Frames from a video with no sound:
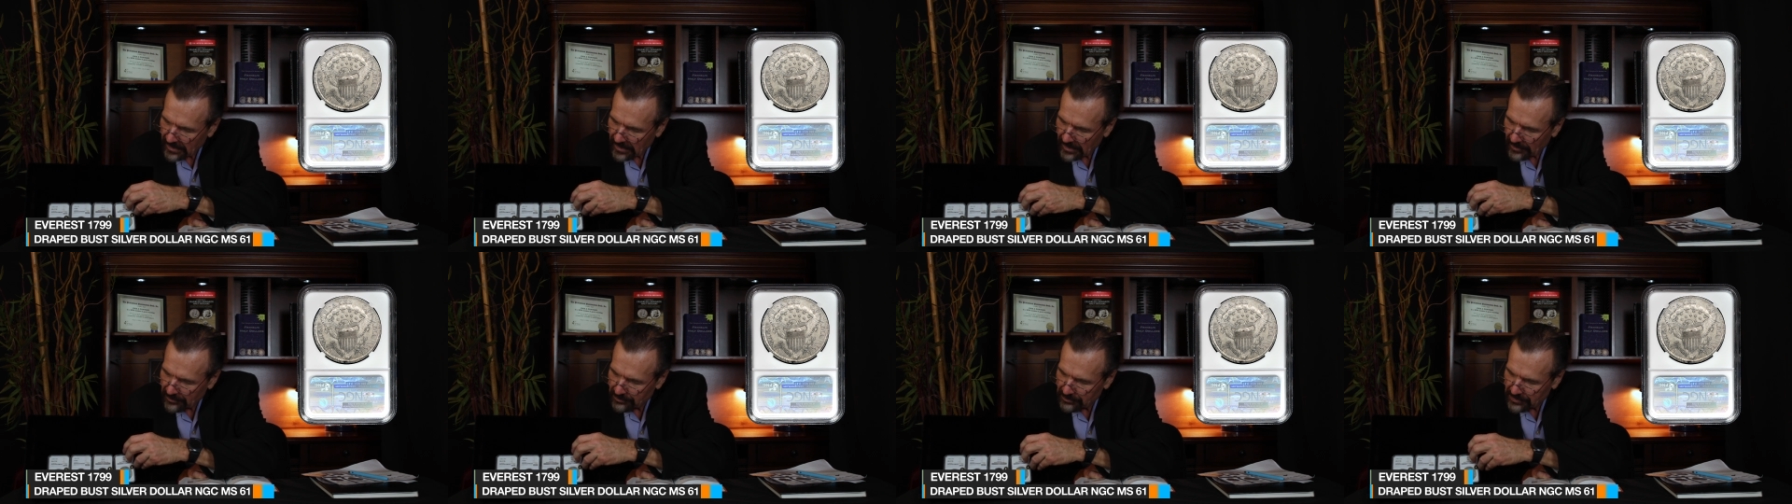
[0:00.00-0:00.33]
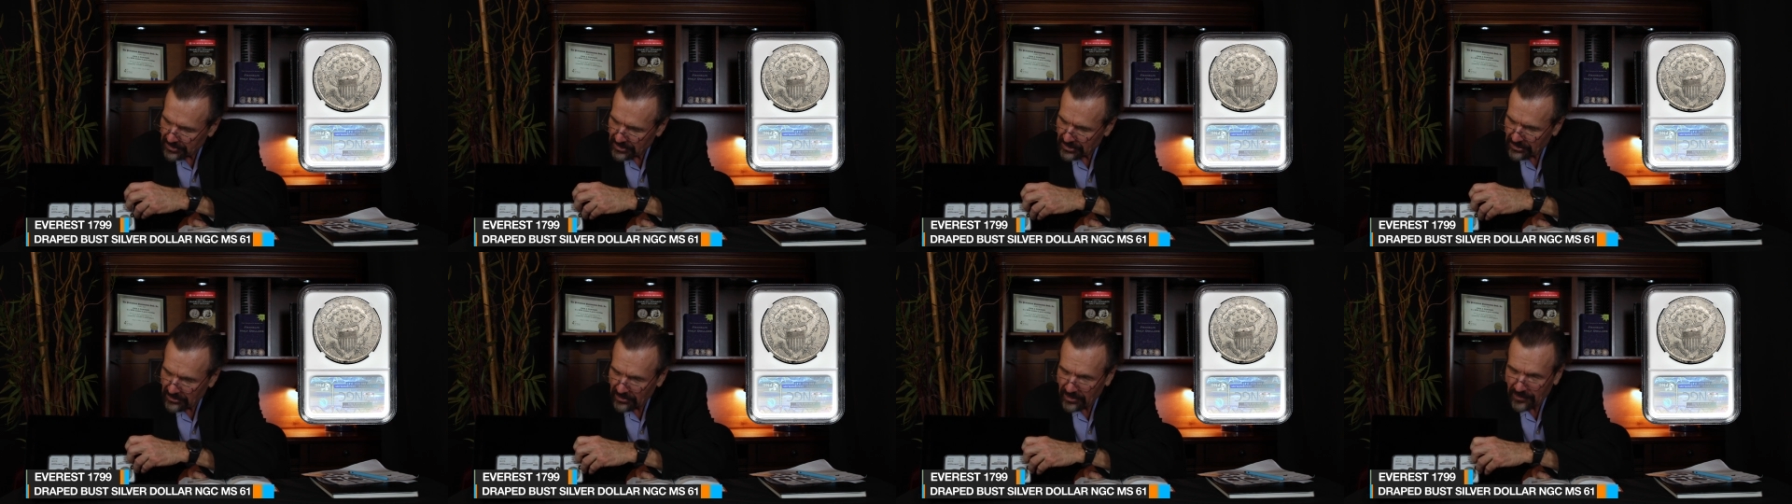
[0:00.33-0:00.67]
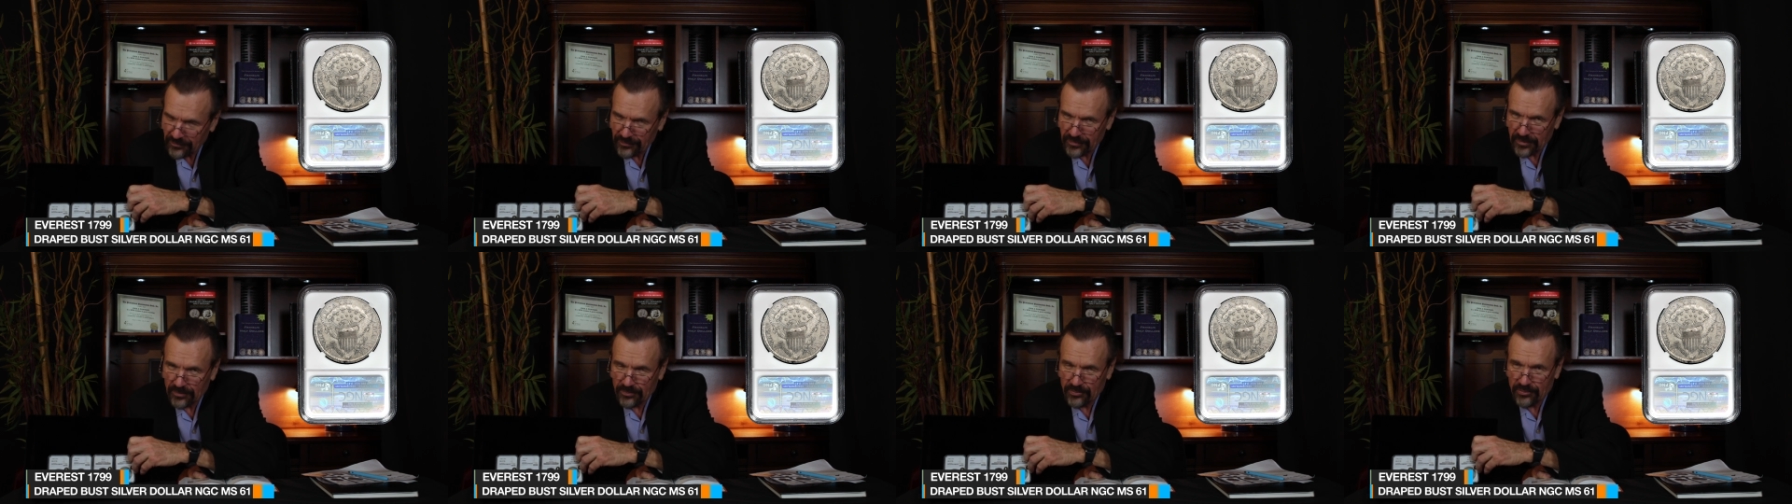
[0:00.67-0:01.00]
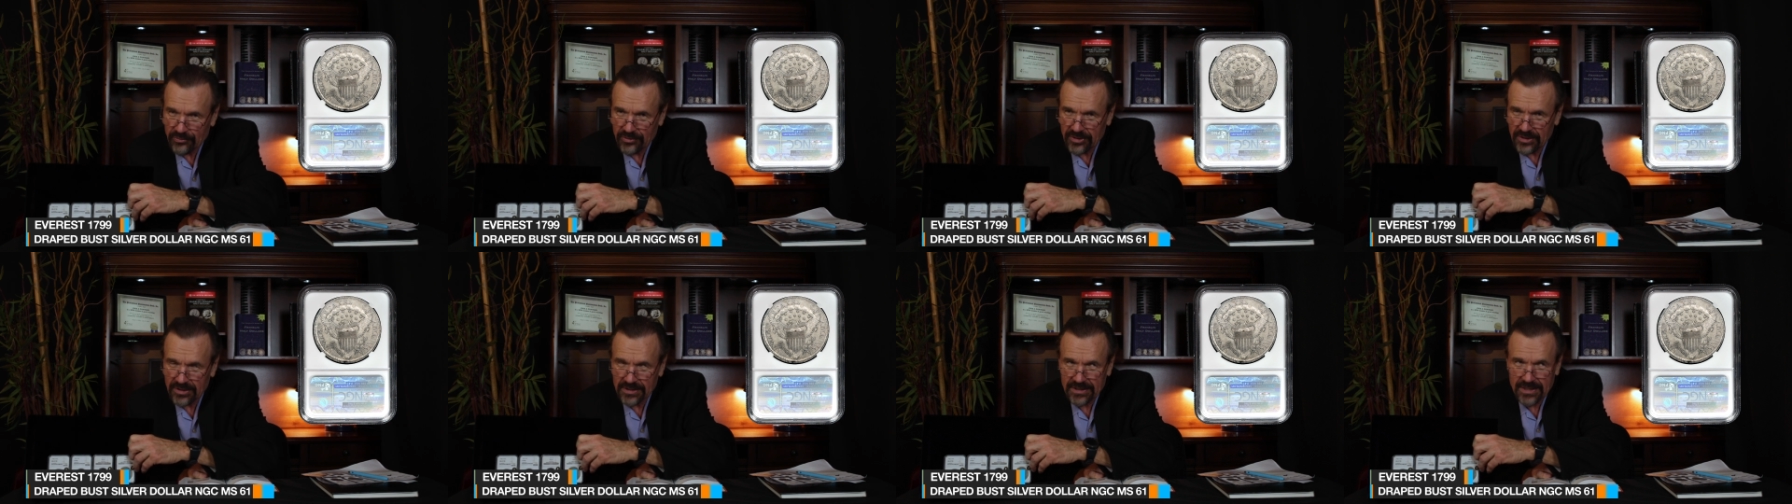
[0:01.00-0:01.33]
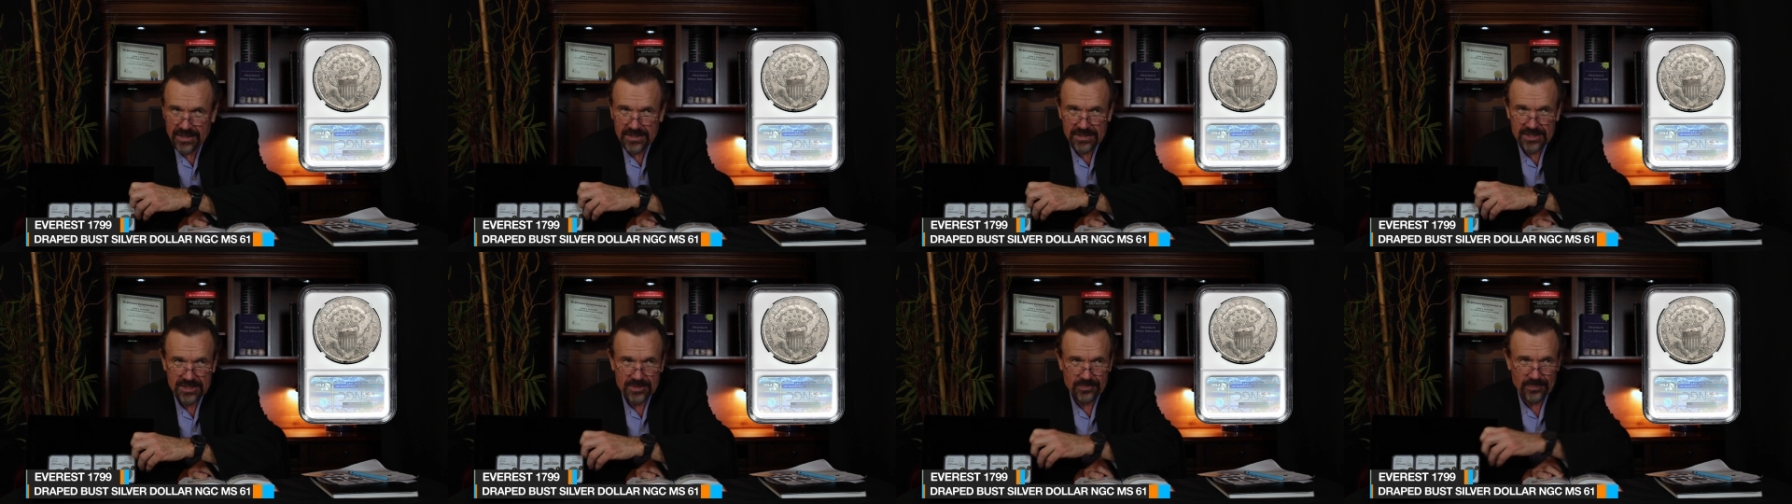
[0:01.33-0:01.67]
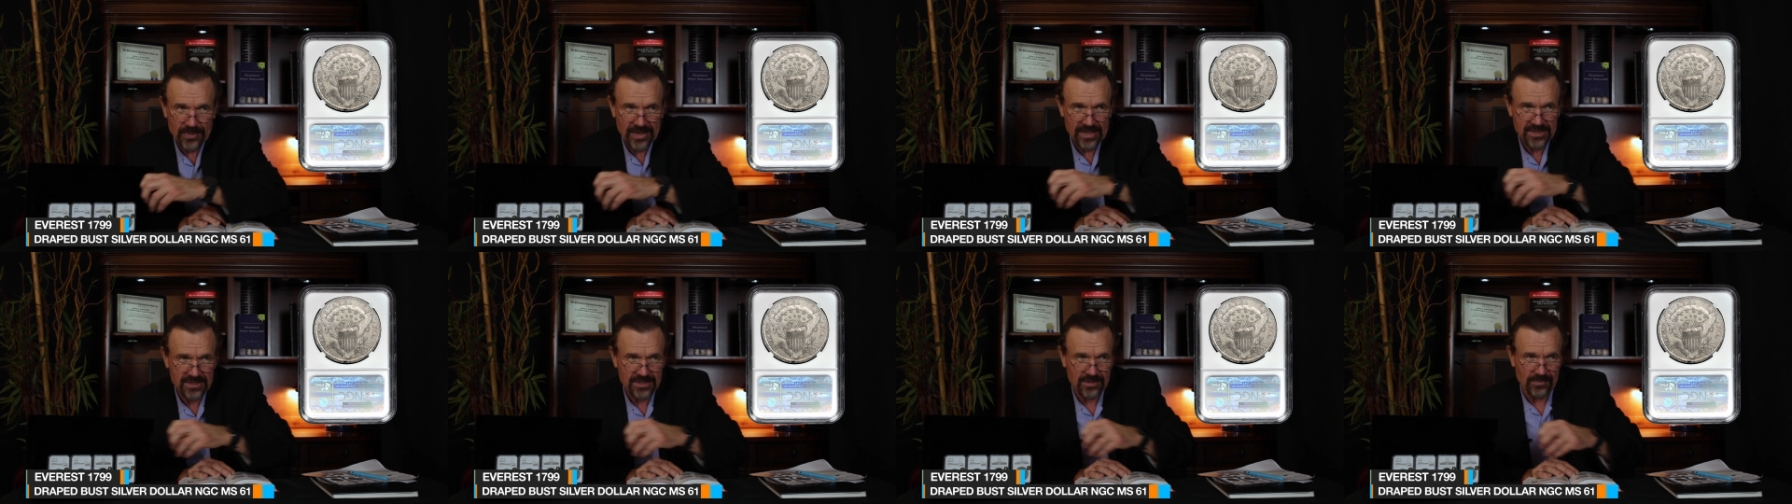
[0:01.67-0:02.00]
A beautiful, brilliant
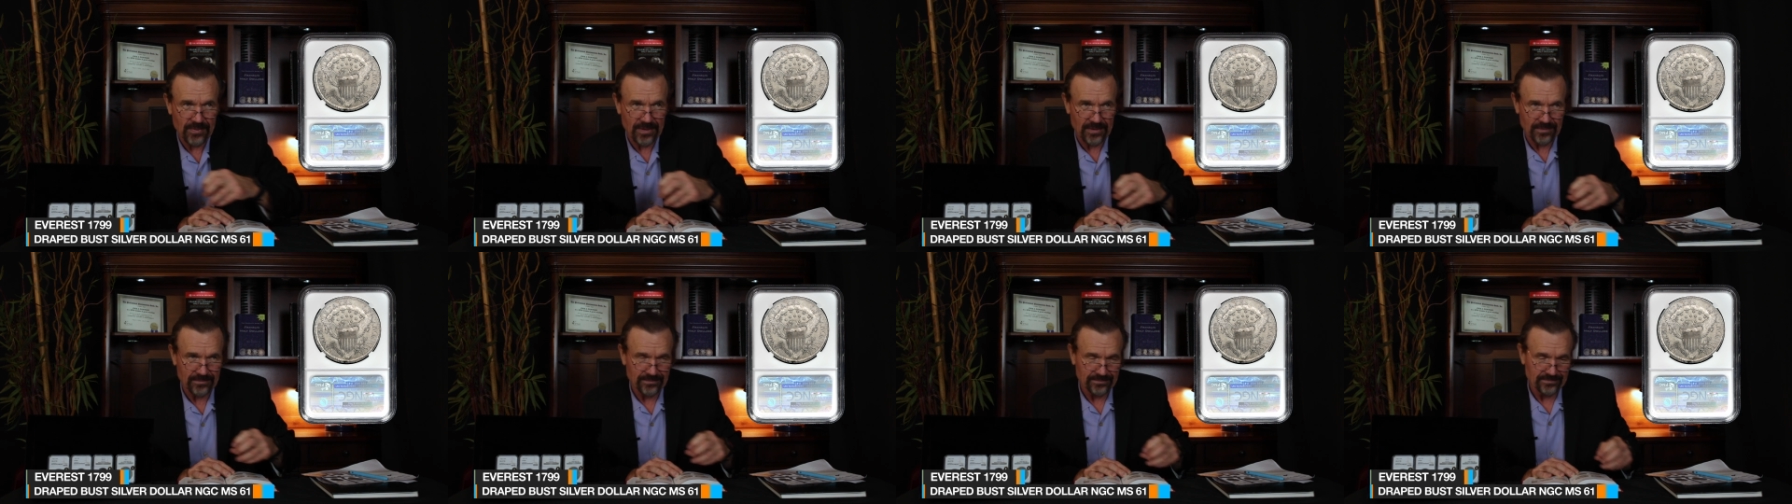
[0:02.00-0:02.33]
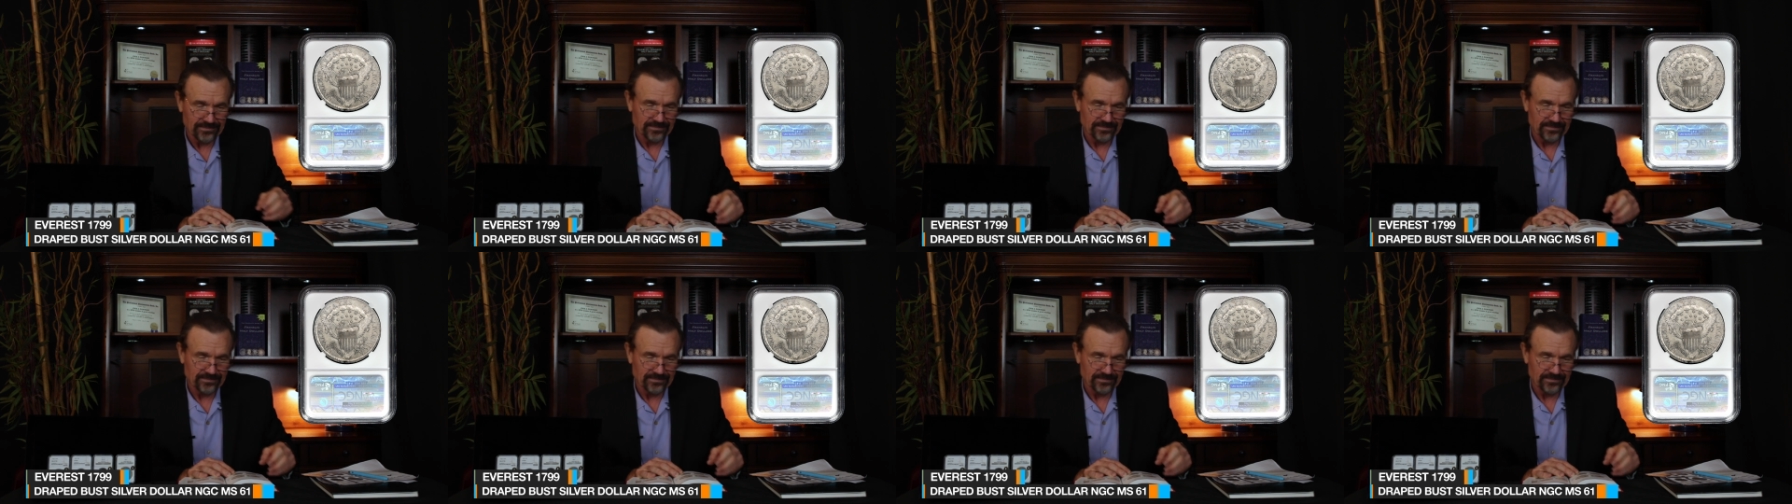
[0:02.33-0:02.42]
specimen.